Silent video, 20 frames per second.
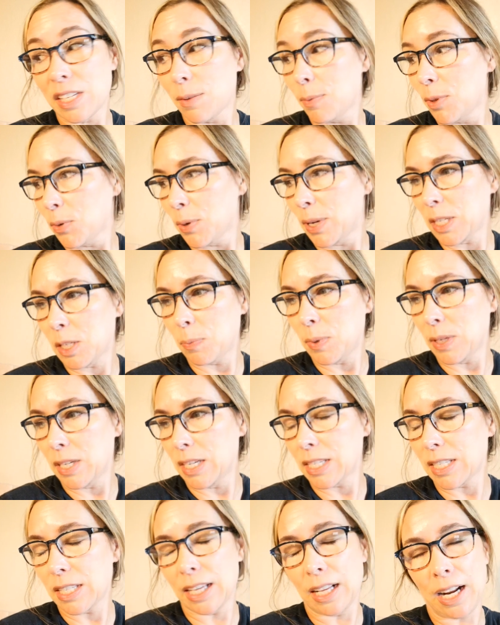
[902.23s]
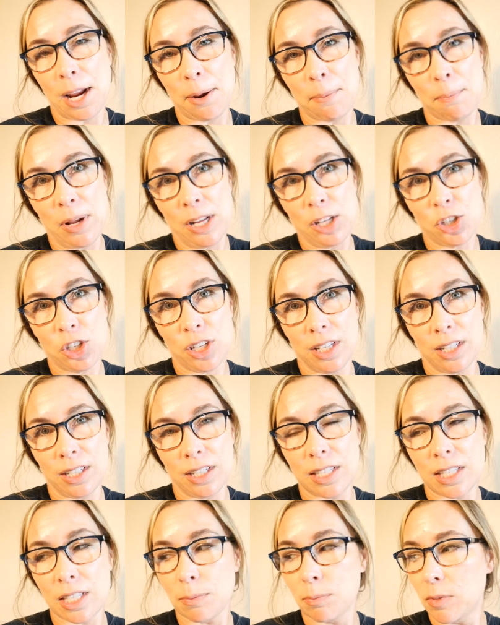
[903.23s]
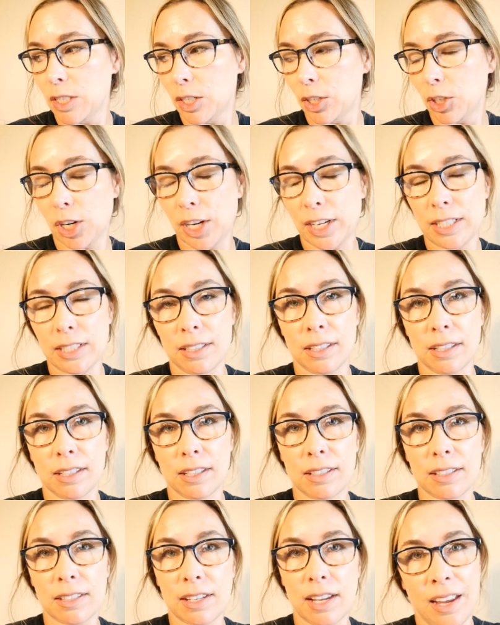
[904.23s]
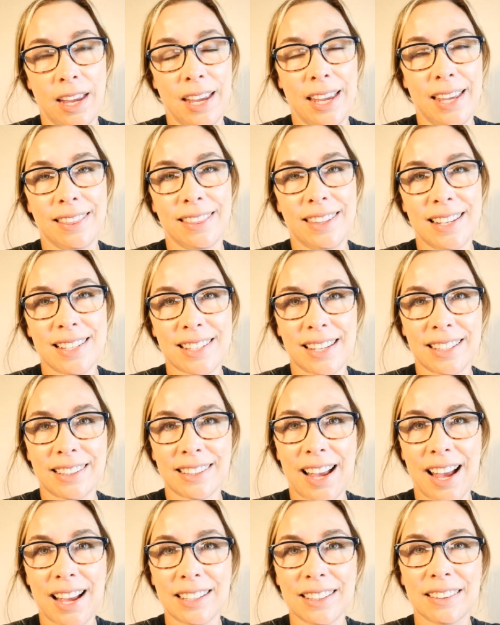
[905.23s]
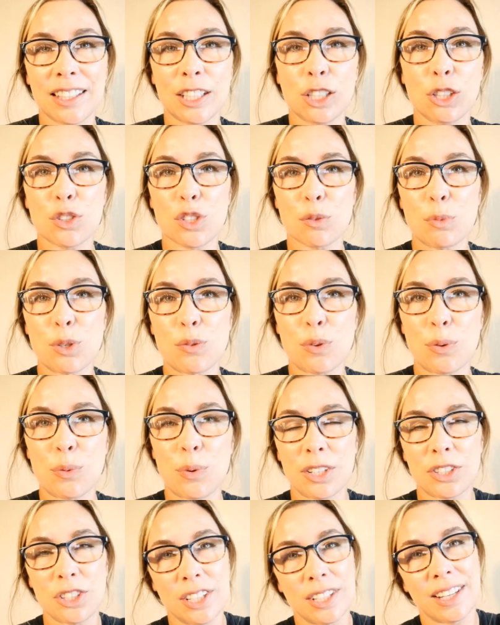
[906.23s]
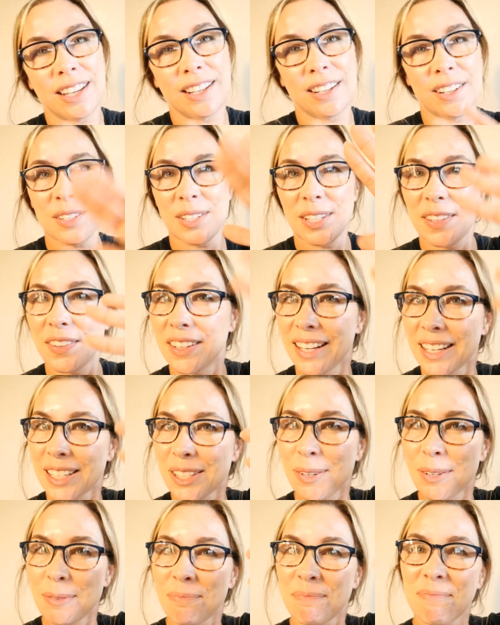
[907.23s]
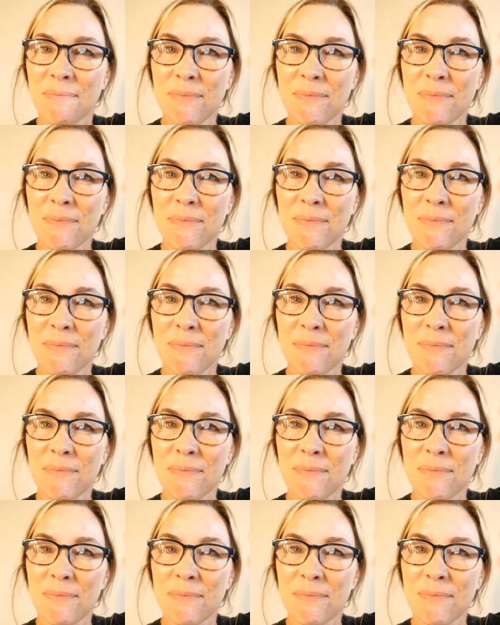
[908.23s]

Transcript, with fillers: some of the recipes that I mentioned and some dinner ideas and things like that. Thank you so much for watching and I'll see you in the next one.